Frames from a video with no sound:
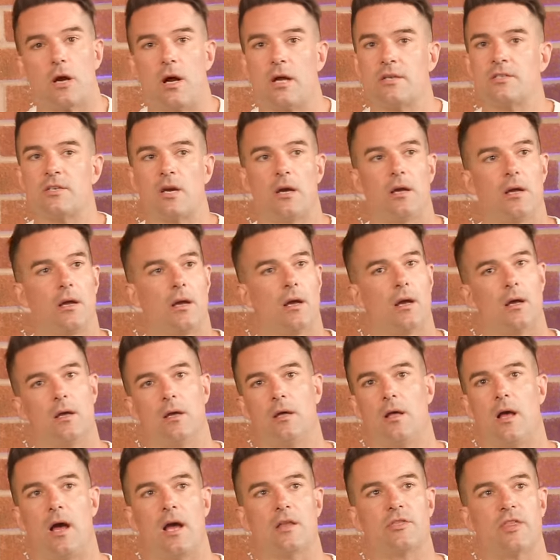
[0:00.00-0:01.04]

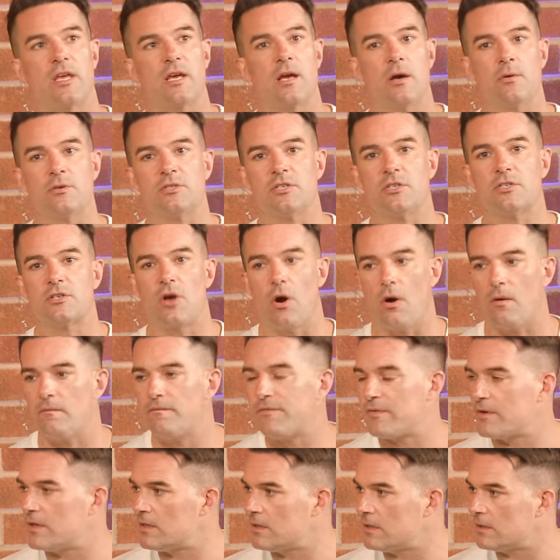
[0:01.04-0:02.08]
I think I was just
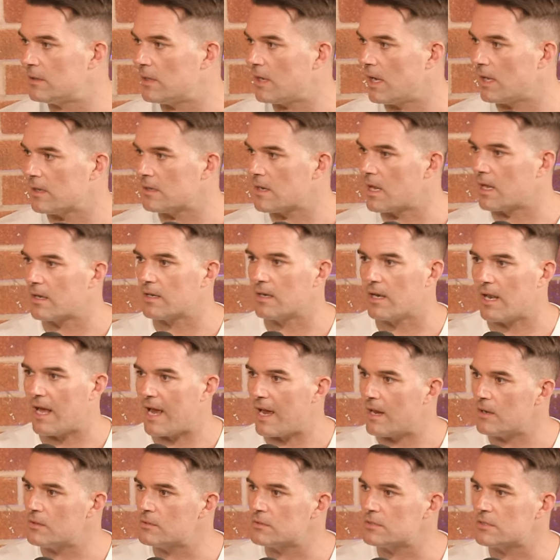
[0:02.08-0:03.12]
confident and
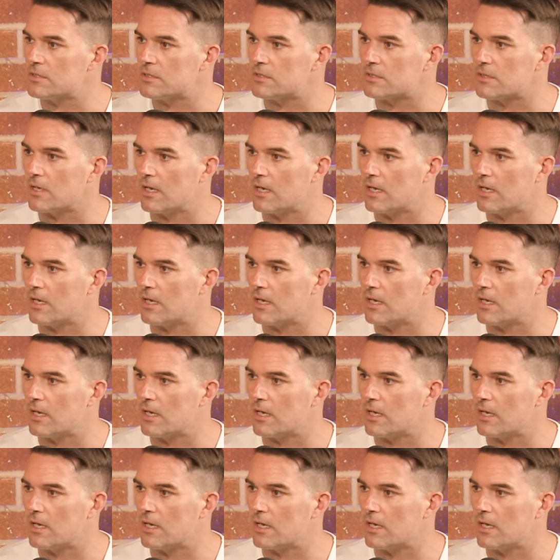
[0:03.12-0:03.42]
loud.